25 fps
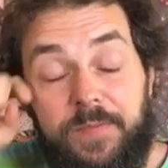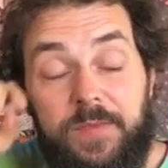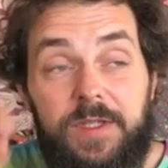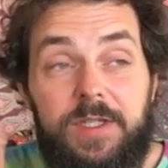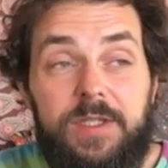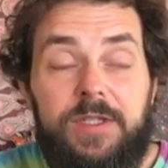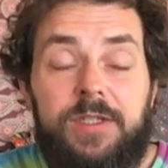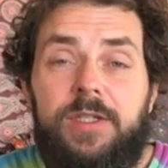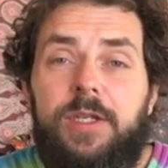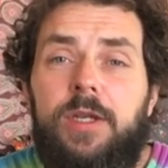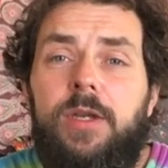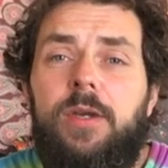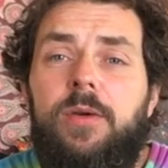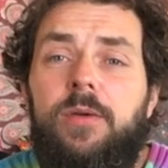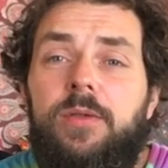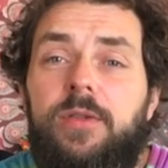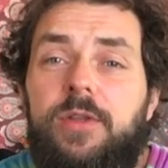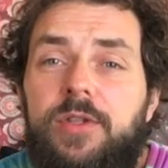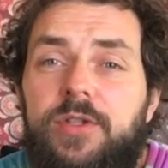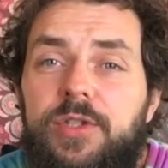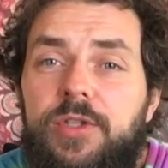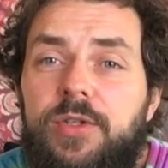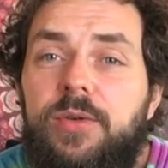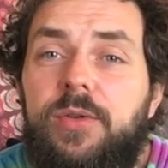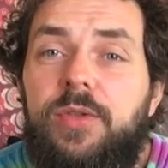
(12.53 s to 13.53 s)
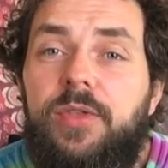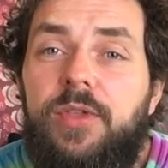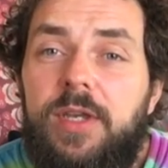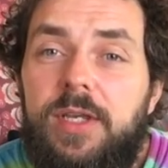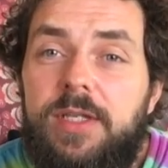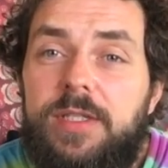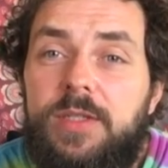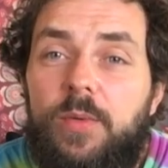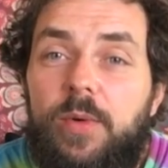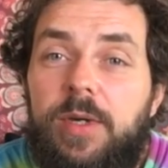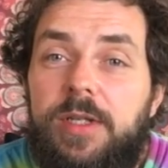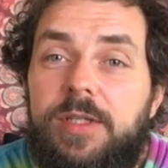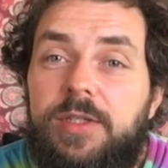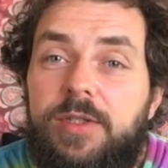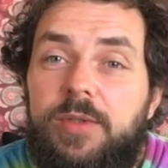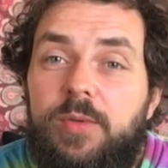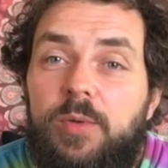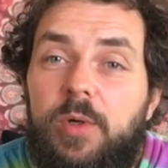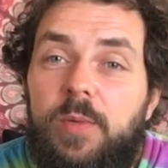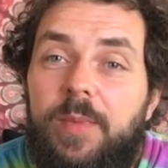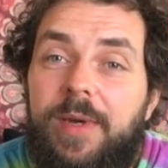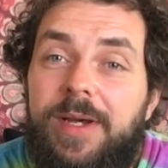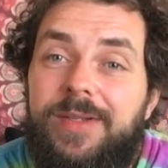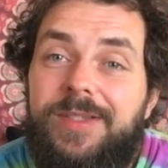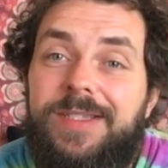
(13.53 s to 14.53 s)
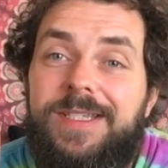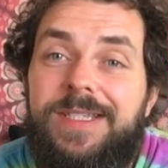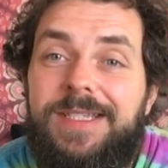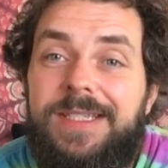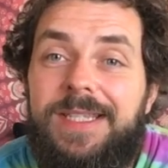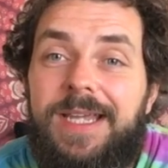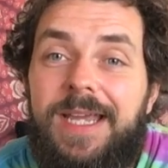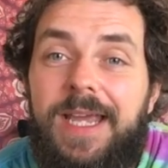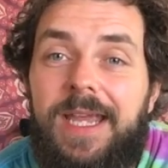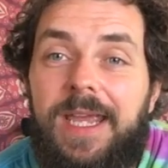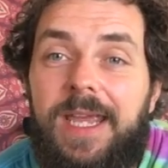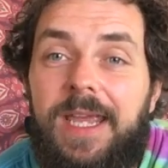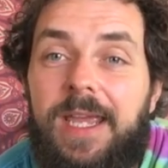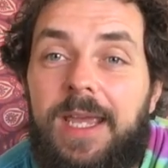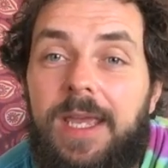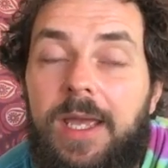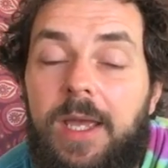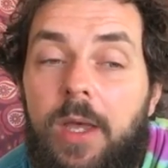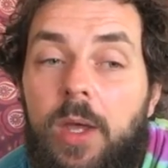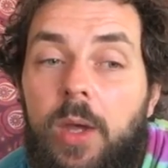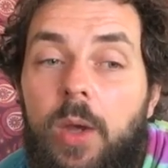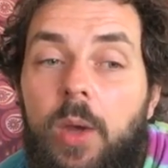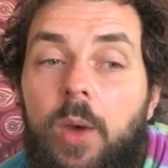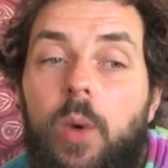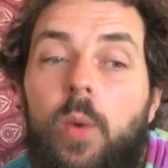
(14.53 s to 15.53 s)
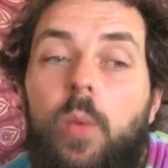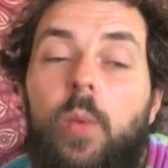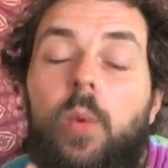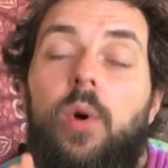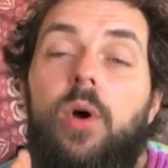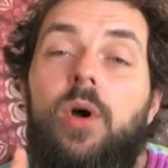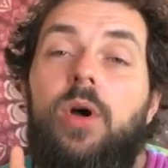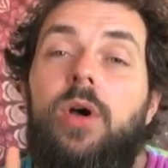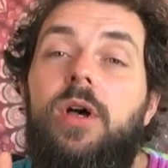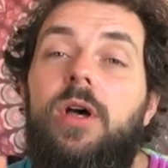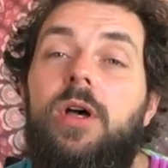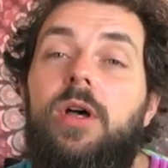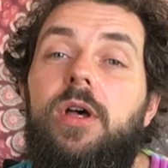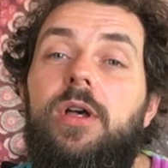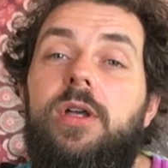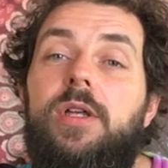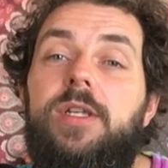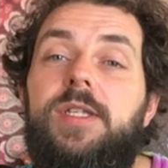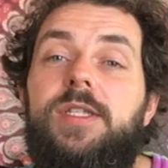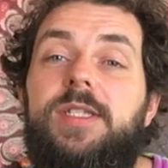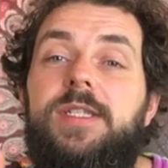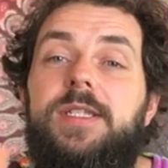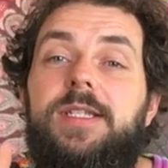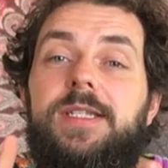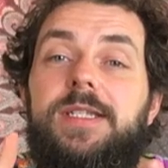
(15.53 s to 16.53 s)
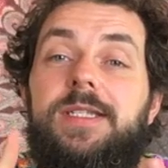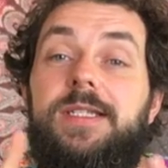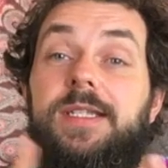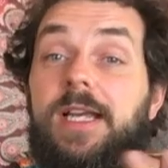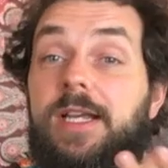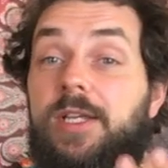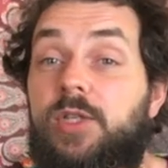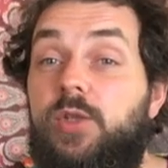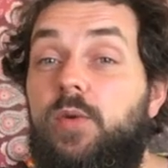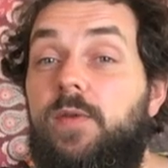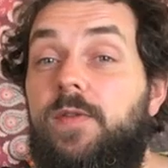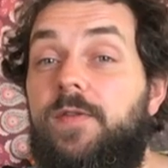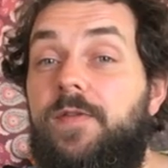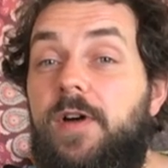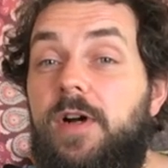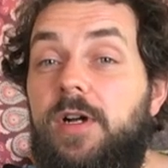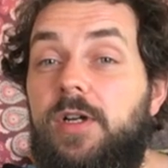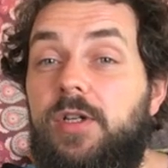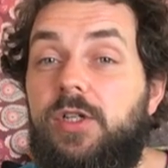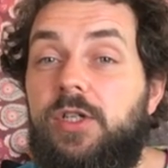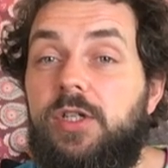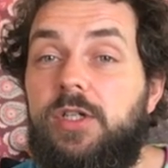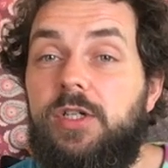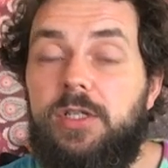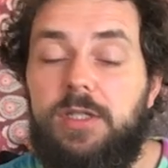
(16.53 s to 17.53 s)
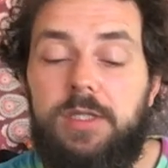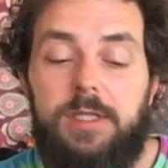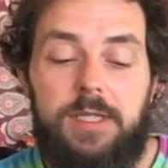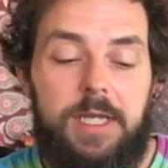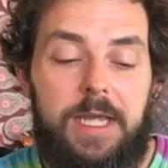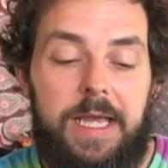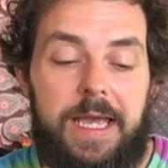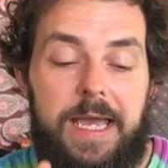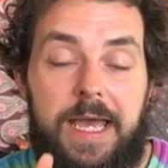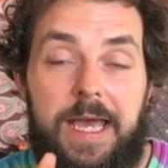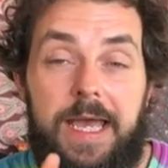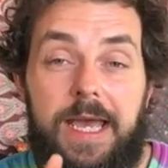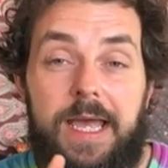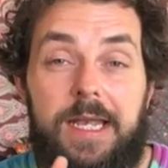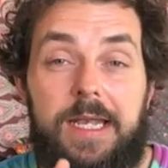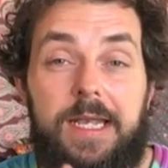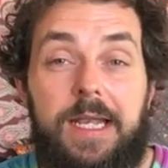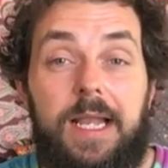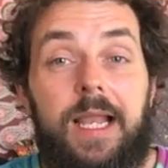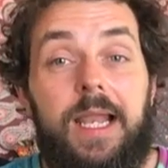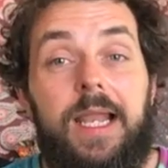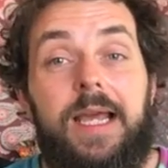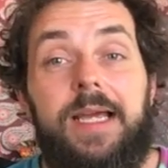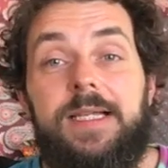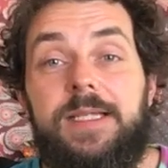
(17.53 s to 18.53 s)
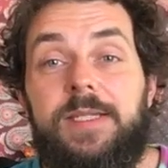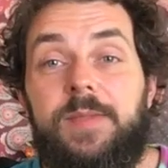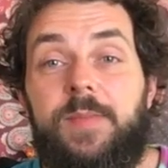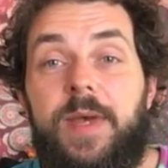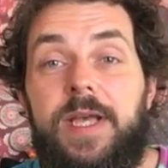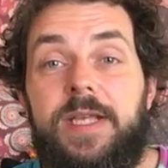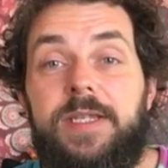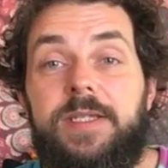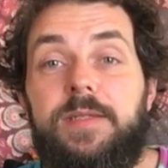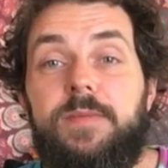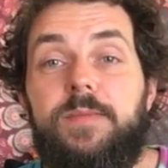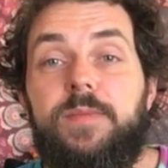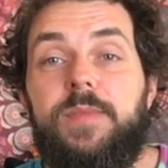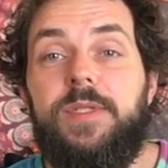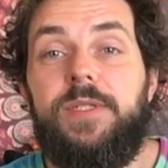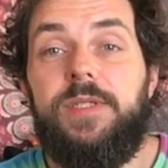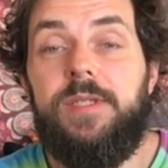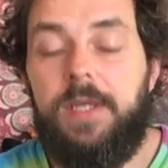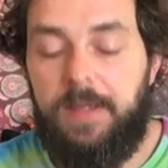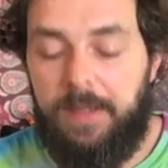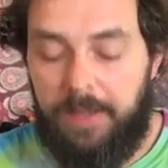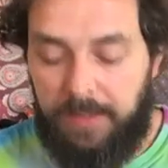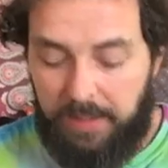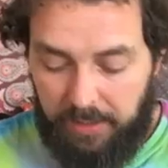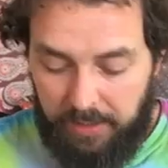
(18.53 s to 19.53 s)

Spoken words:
So the two things I wanted to talk about today was sexual function and leg spasms.